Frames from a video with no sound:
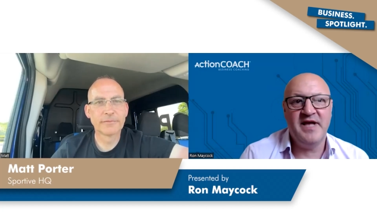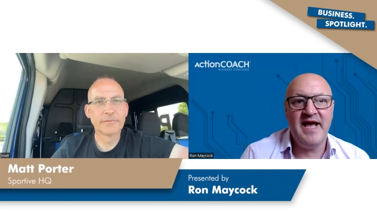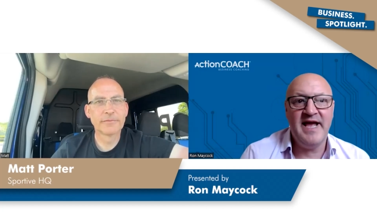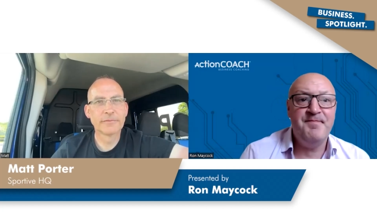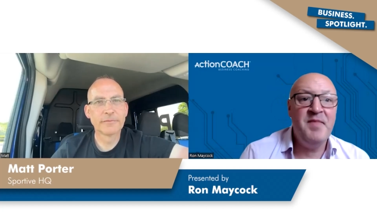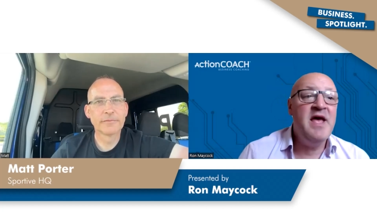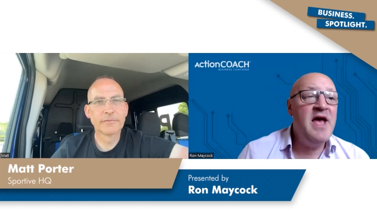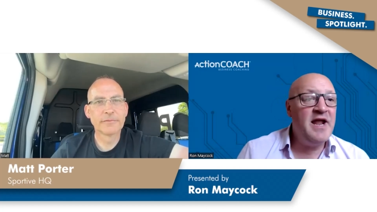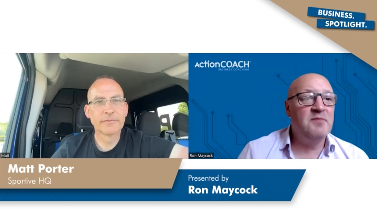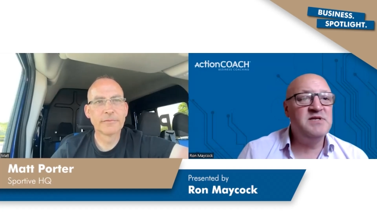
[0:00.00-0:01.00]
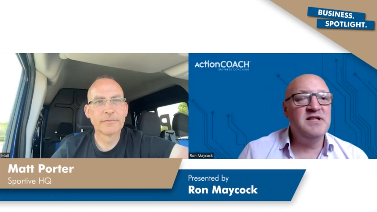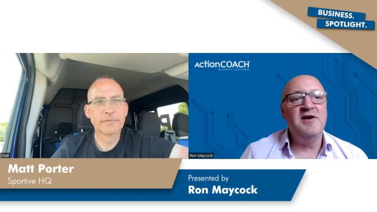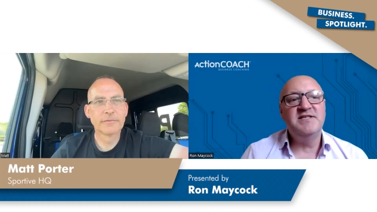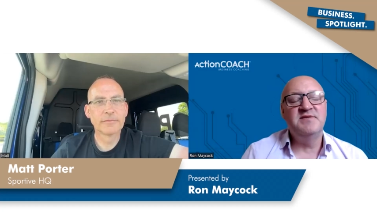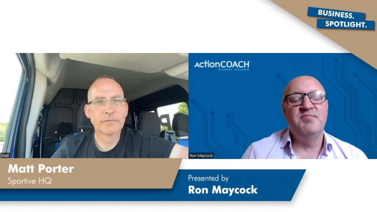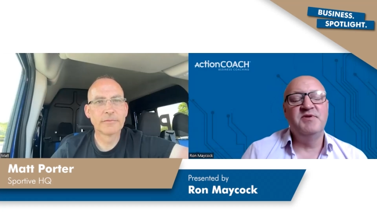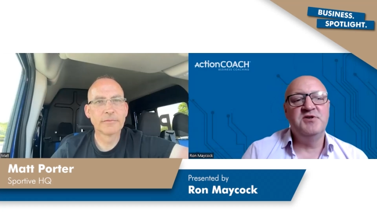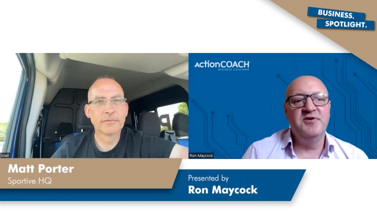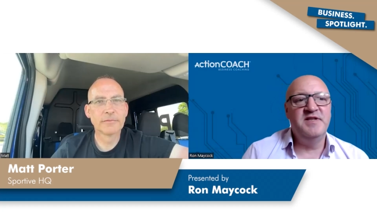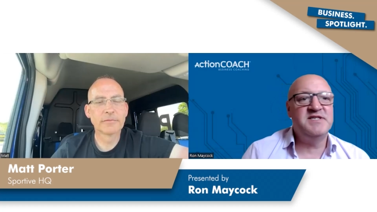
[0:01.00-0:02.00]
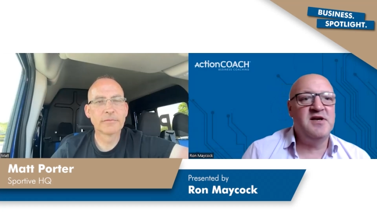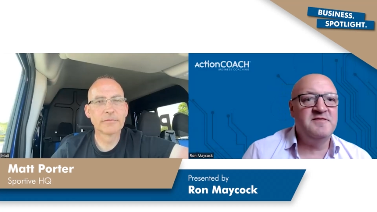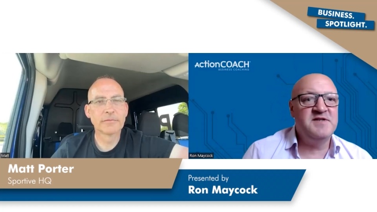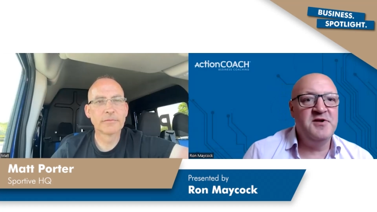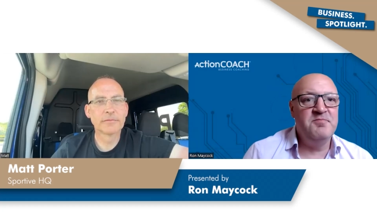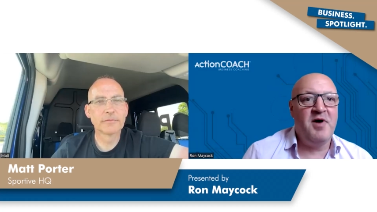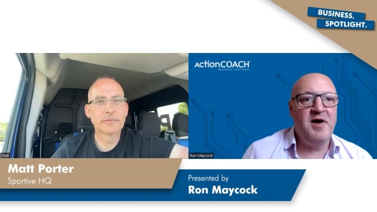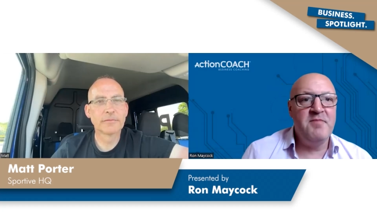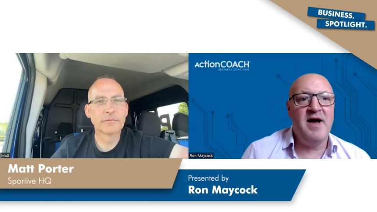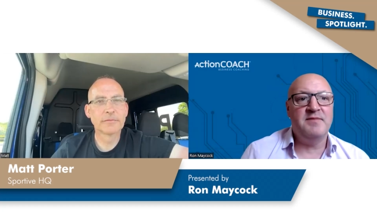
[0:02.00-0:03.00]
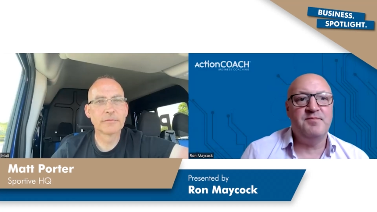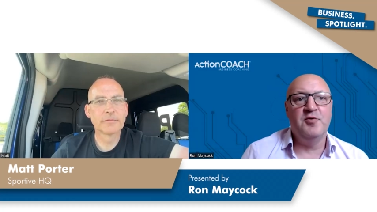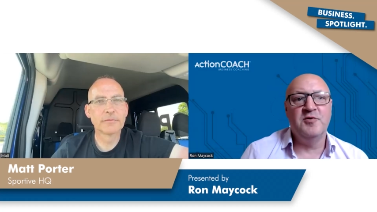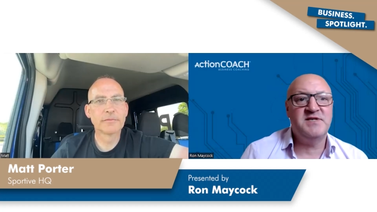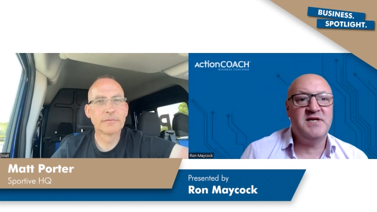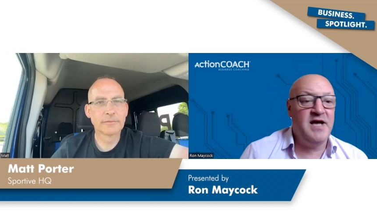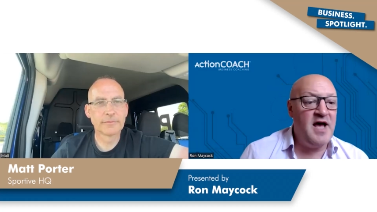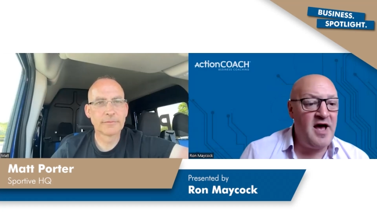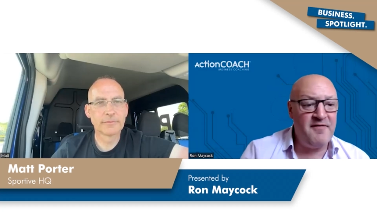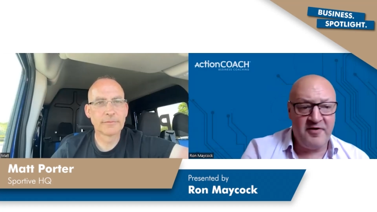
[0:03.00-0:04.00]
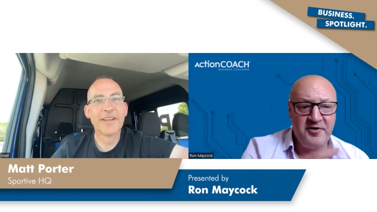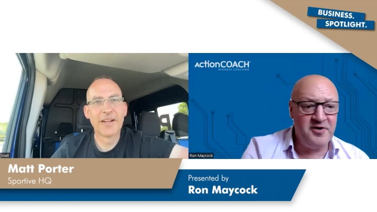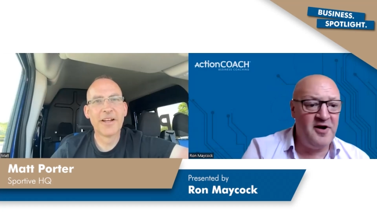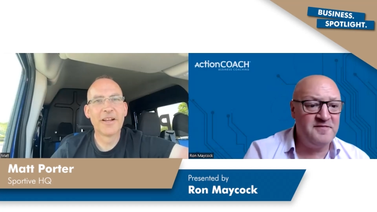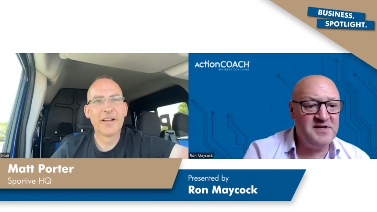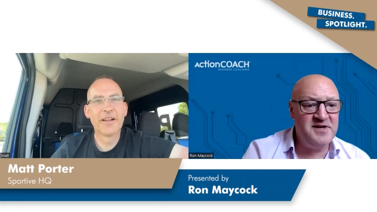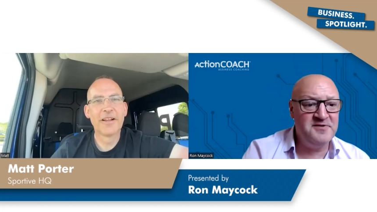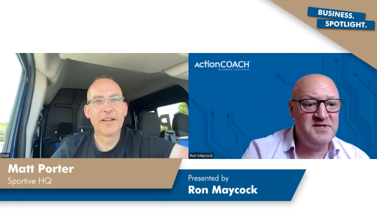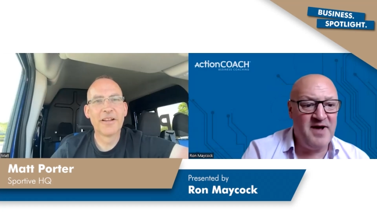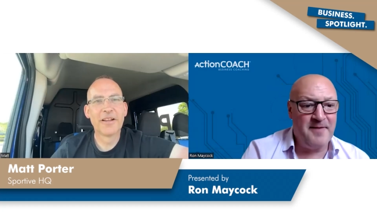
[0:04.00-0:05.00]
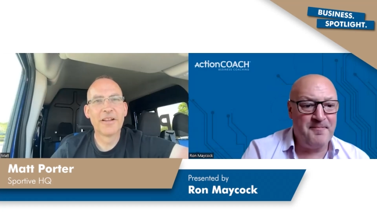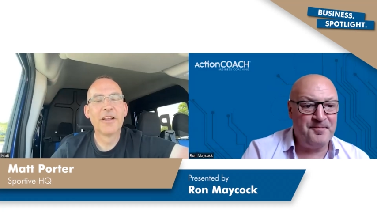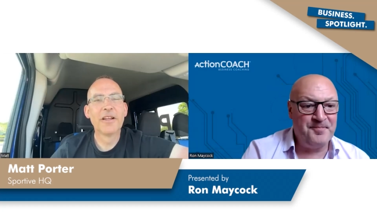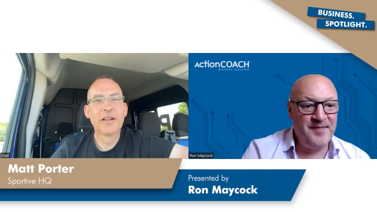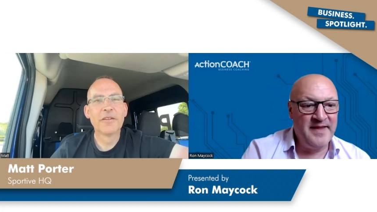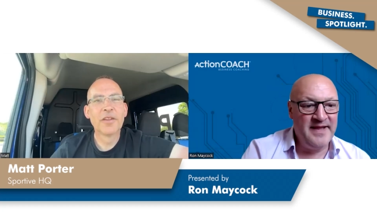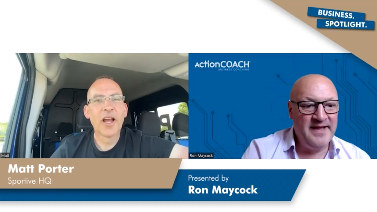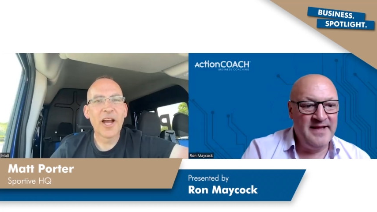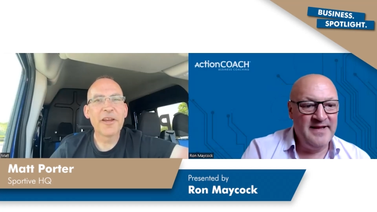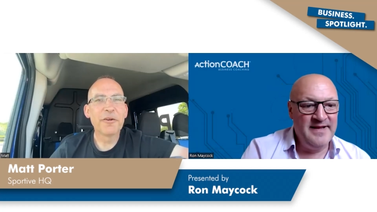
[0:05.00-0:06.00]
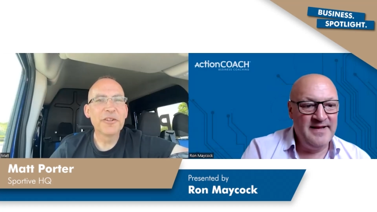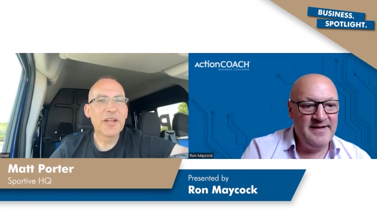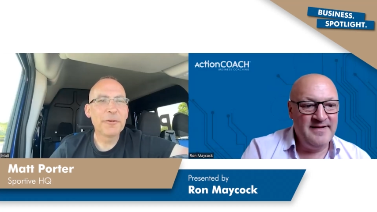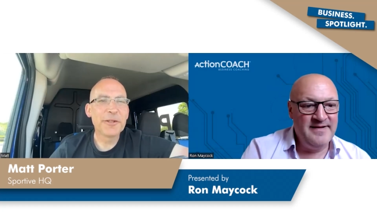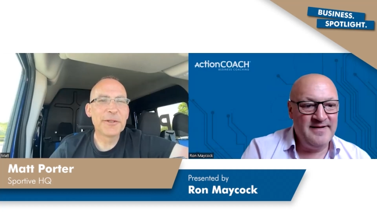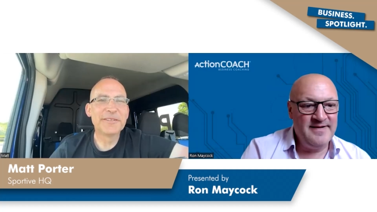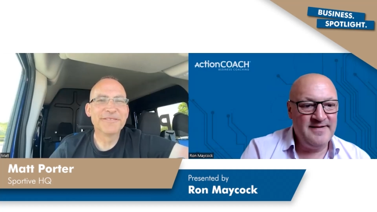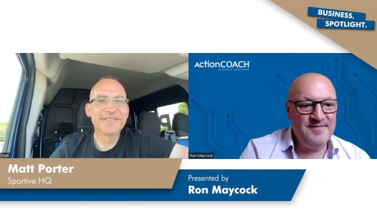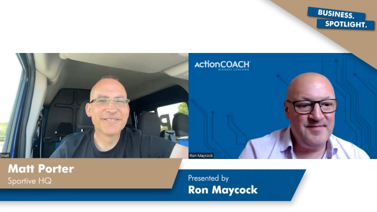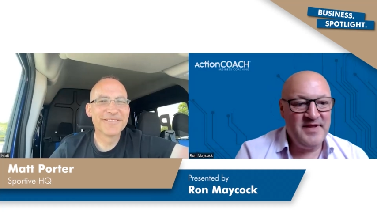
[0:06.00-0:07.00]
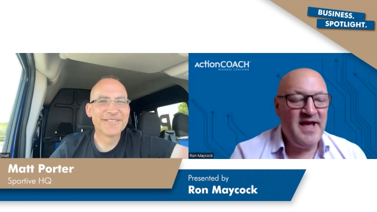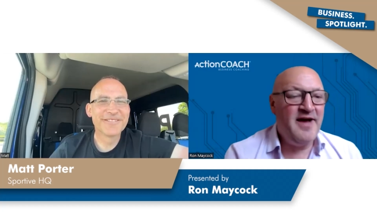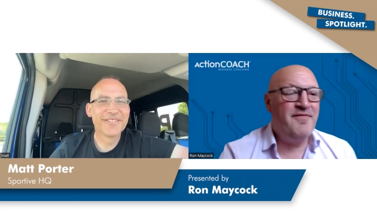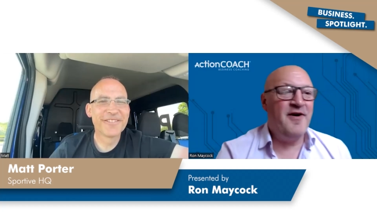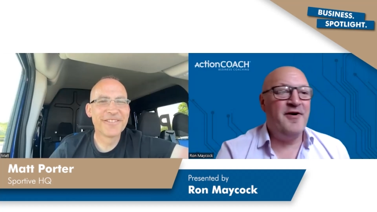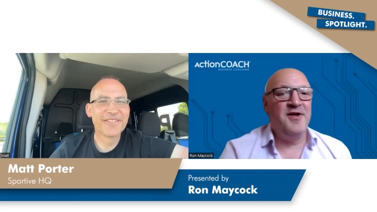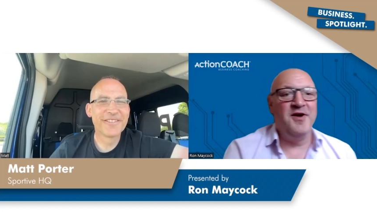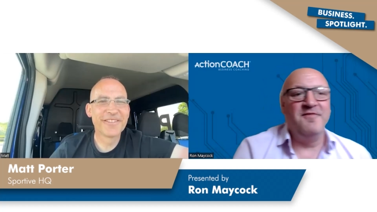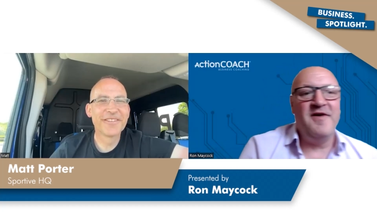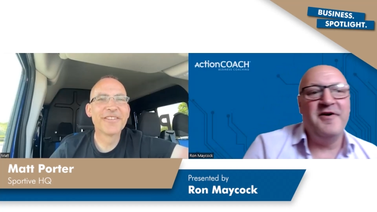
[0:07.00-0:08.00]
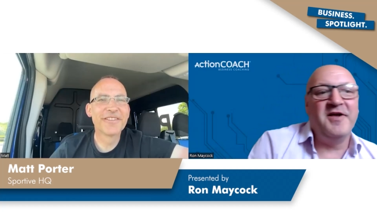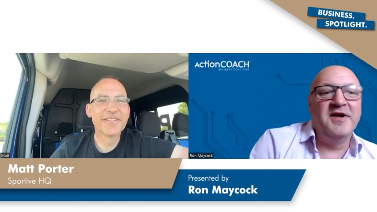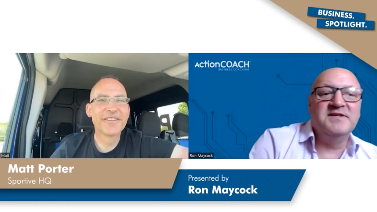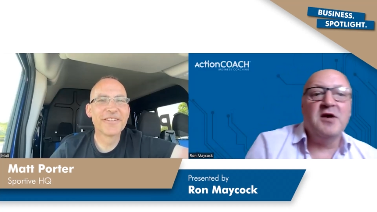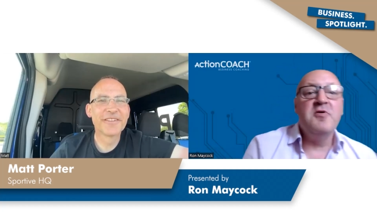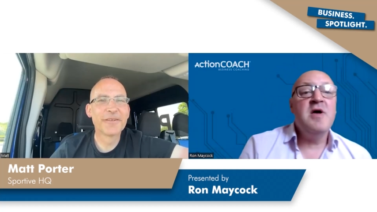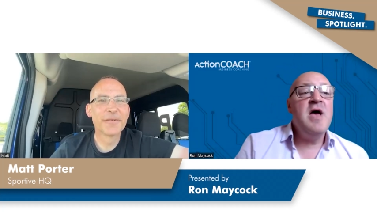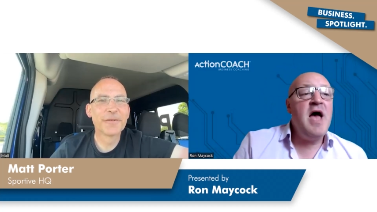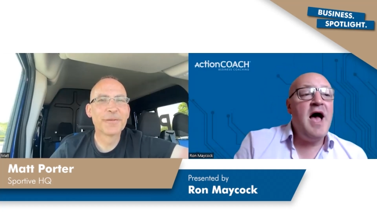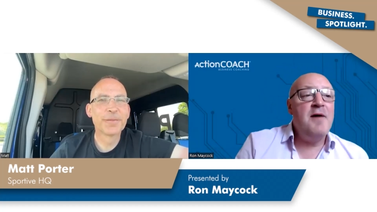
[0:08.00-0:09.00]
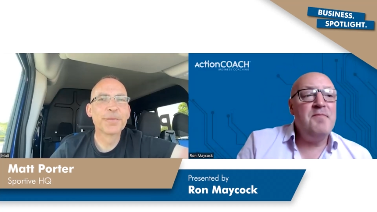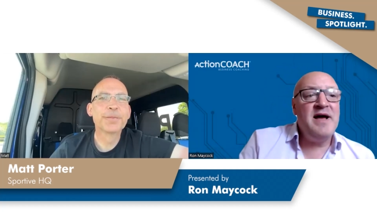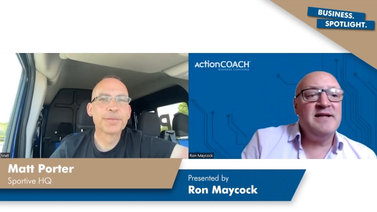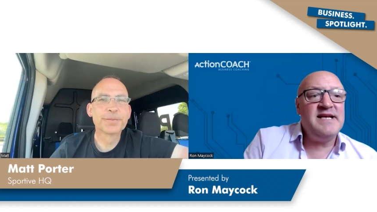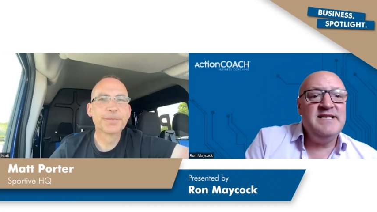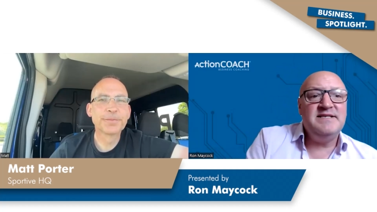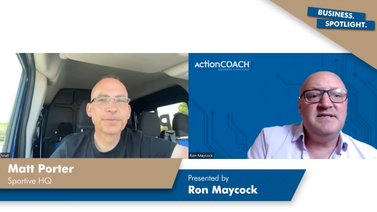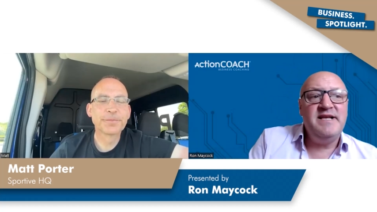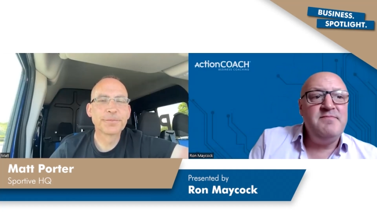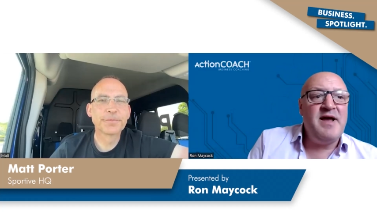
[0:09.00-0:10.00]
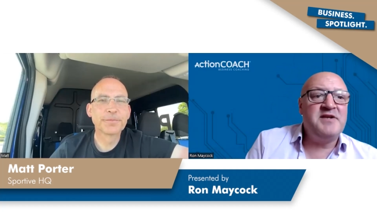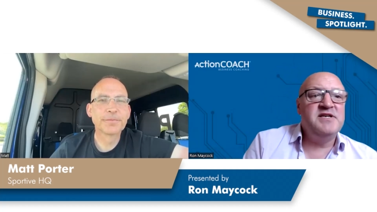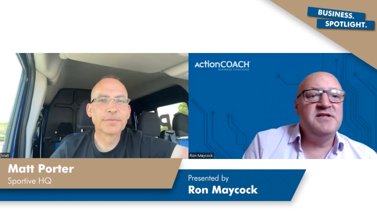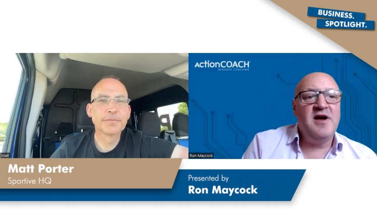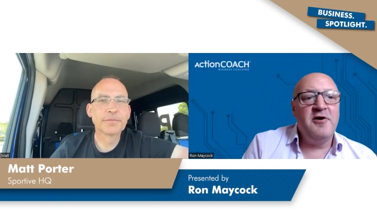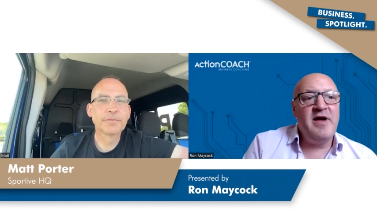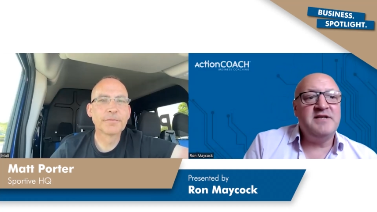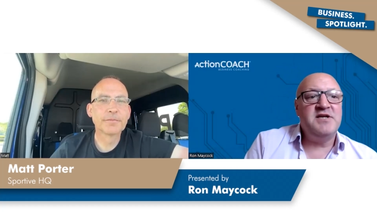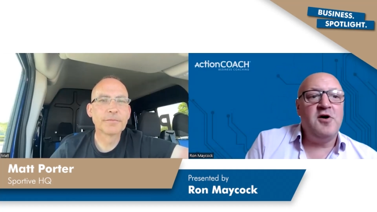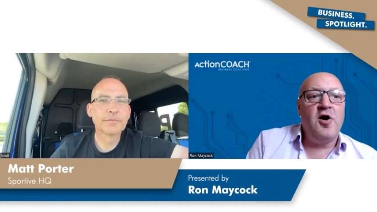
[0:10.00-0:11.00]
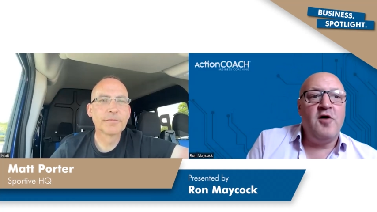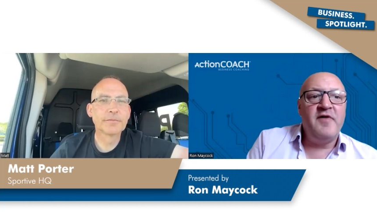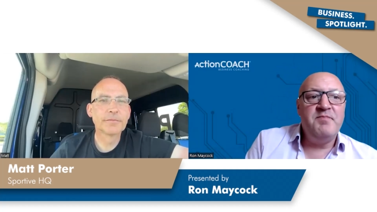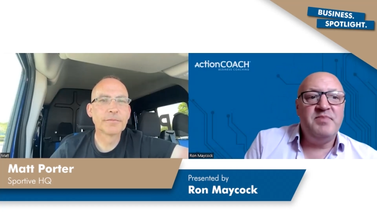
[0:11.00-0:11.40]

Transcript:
Speaker 1: K. And I'm delighted to be joined this afternoon by Matt Porter. Uh, very good afternoon to you, Matt.
Speaker 2: Hi, Ron. How are you doing?
Speaker 1: Yeah, very good. Very good. So uh, Matt is the managing director of a